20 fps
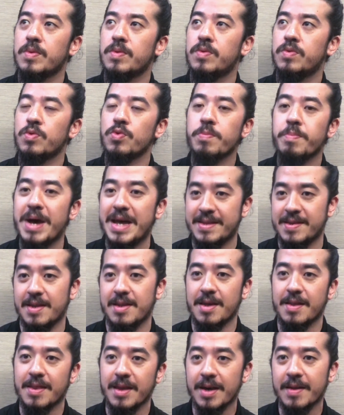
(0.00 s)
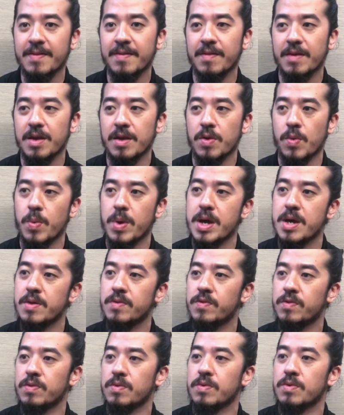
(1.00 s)
do better than that in a way
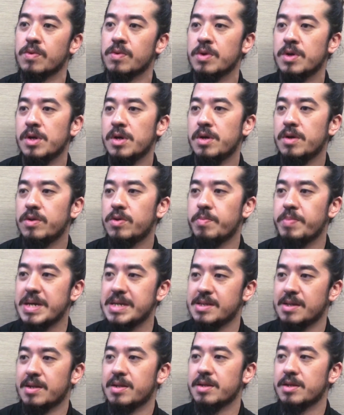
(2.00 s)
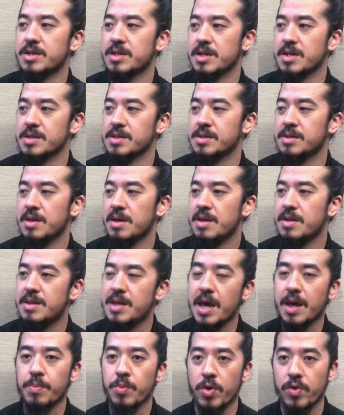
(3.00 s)
to basically just
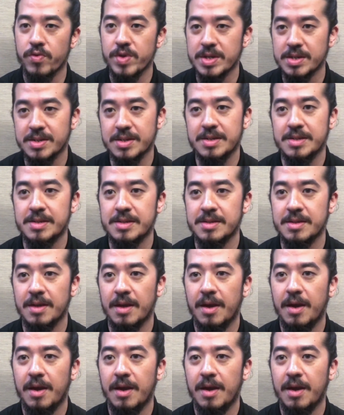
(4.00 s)
take more risks,